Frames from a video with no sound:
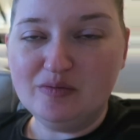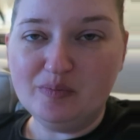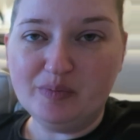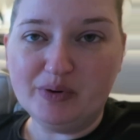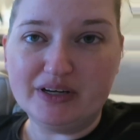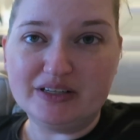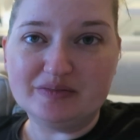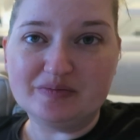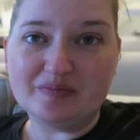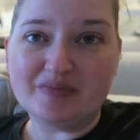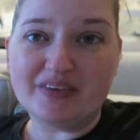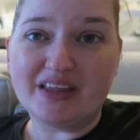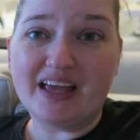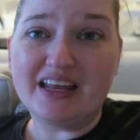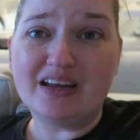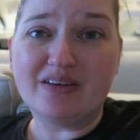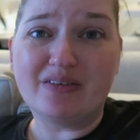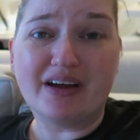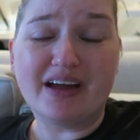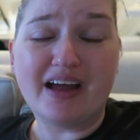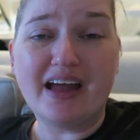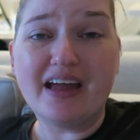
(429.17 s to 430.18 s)
But
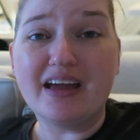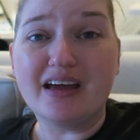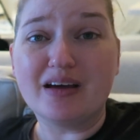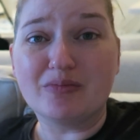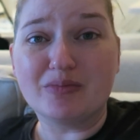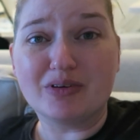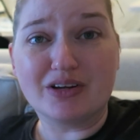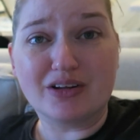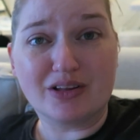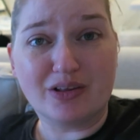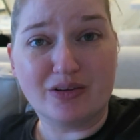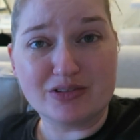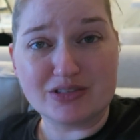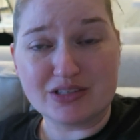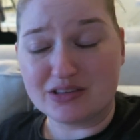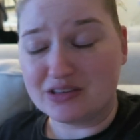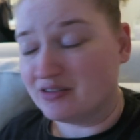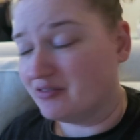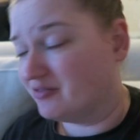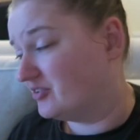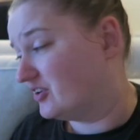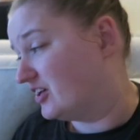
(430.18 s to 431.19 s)
anyway, I am going to close
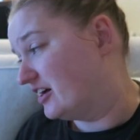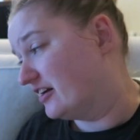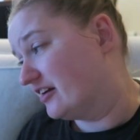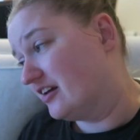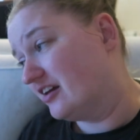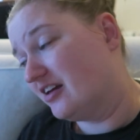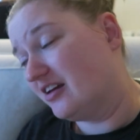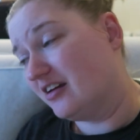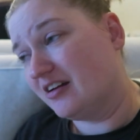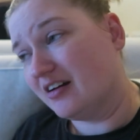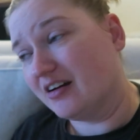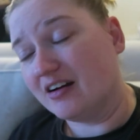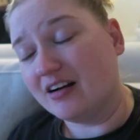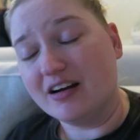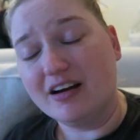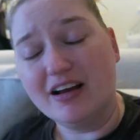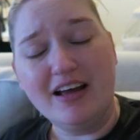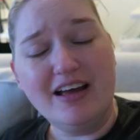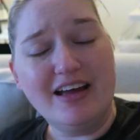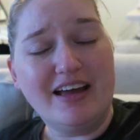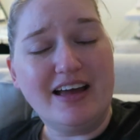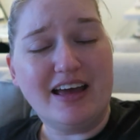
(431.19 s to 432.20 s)
up the vlog
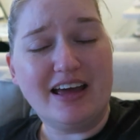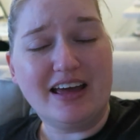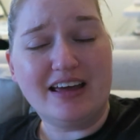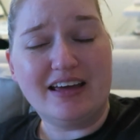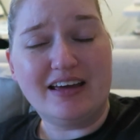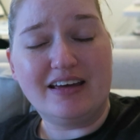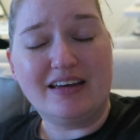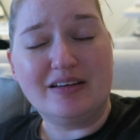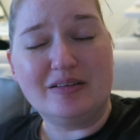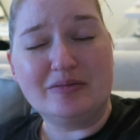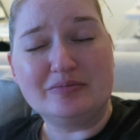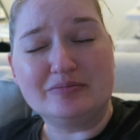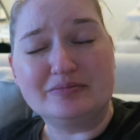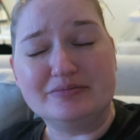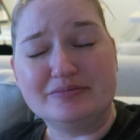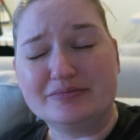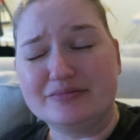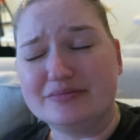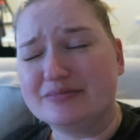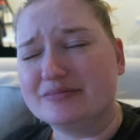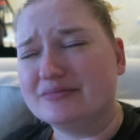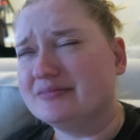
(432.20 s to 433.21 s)
here.
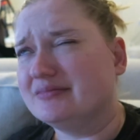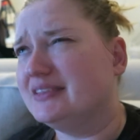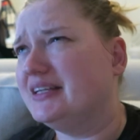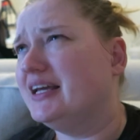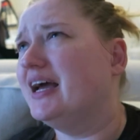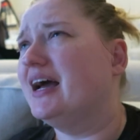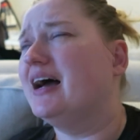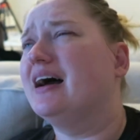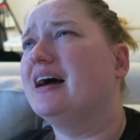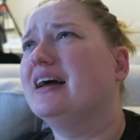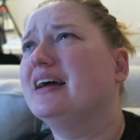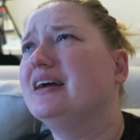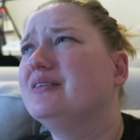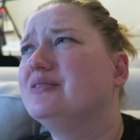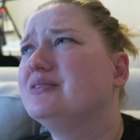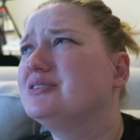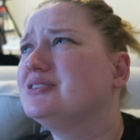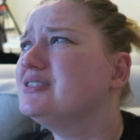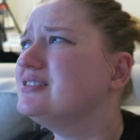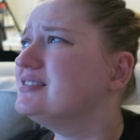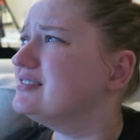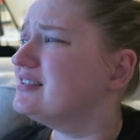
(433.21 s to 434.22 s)
Um, yeah, it
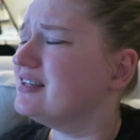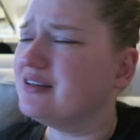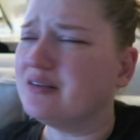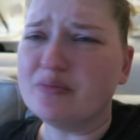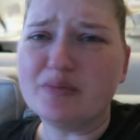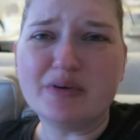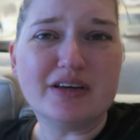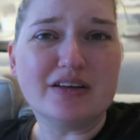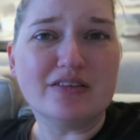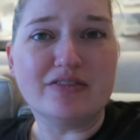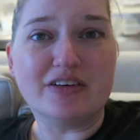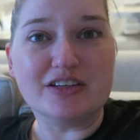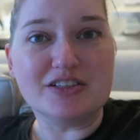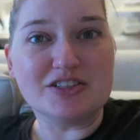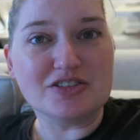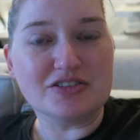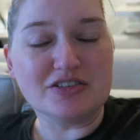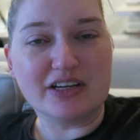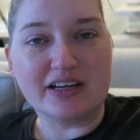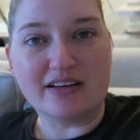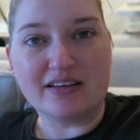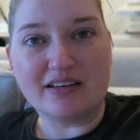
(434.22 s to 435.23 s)
was just like me
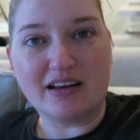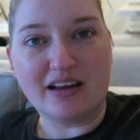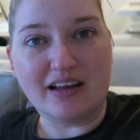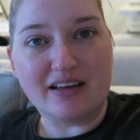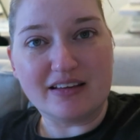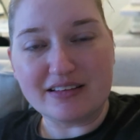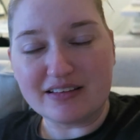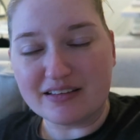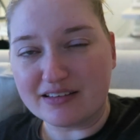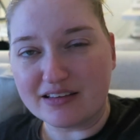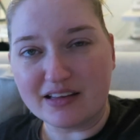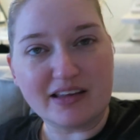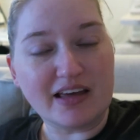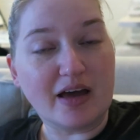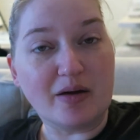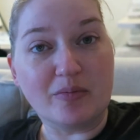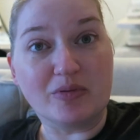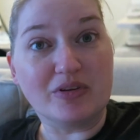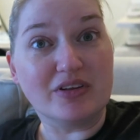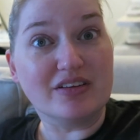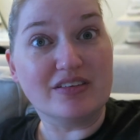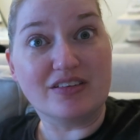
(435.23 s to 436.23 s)
adventuring today. So it's like
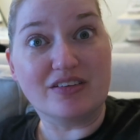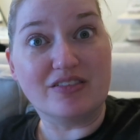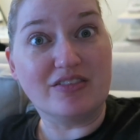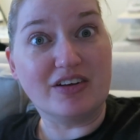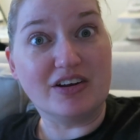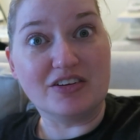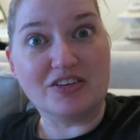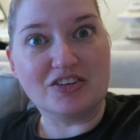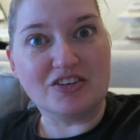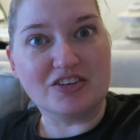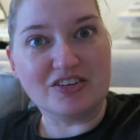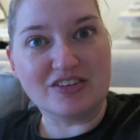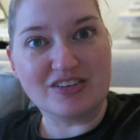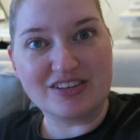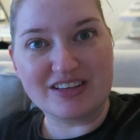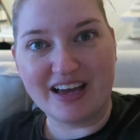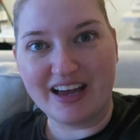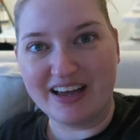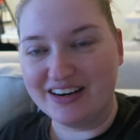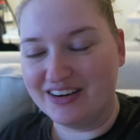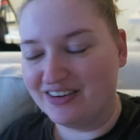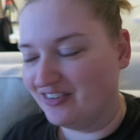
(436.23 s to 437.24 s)
Emily's Adventures
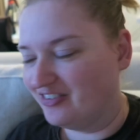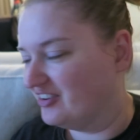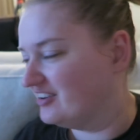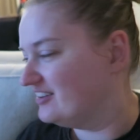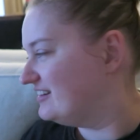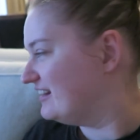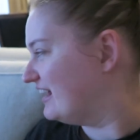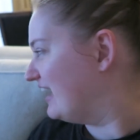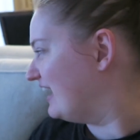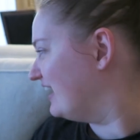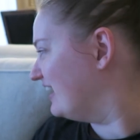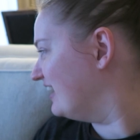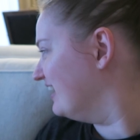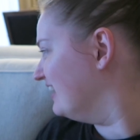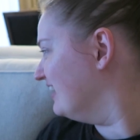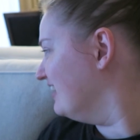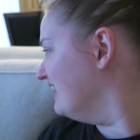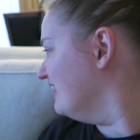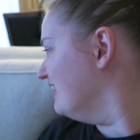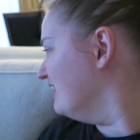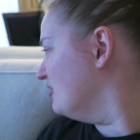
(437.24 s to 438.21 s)
kind of a day.